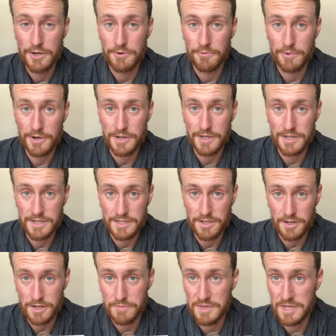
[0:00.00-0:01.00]
we're going to
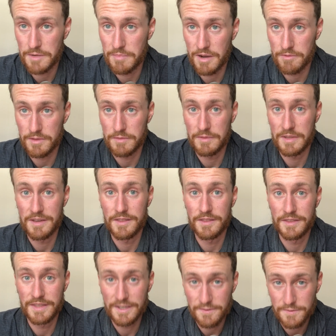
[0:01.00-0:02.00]
talk a bit about the
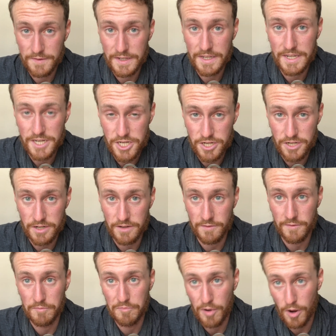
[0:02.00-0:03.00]
definition
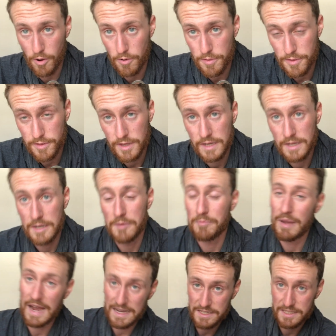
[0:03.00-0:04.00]
of both
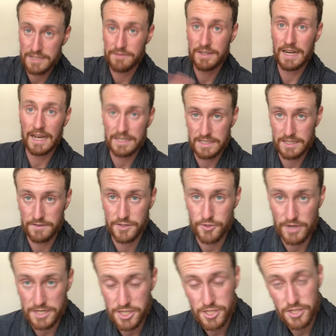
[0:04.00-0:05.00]
passive and active
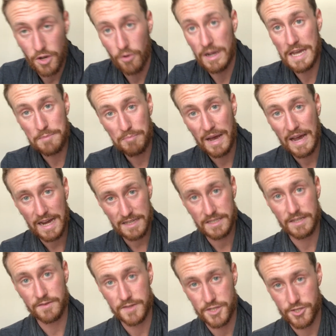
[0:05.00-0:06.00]
stretch. So a
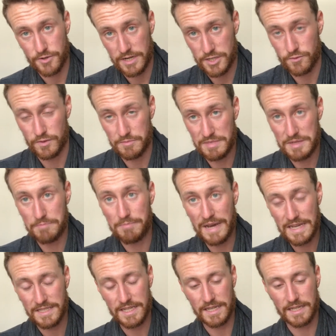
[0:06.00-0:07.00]
passive stretch would be
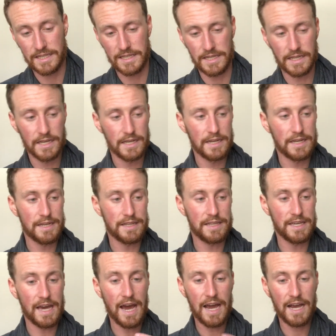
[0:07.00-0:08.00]
basically
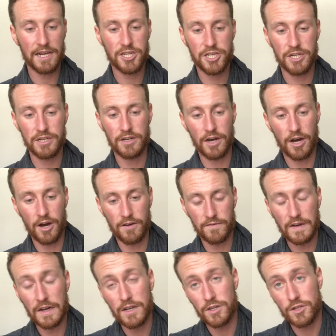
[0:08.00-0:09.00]
the action
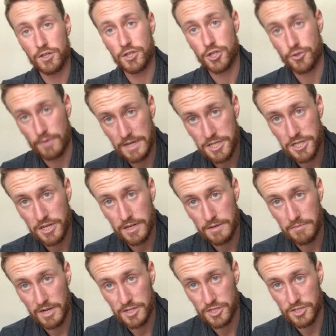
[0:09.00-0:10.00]
of stretching a
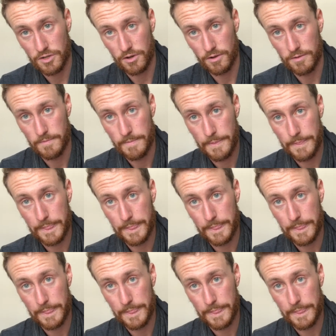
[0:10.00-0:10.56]
muscle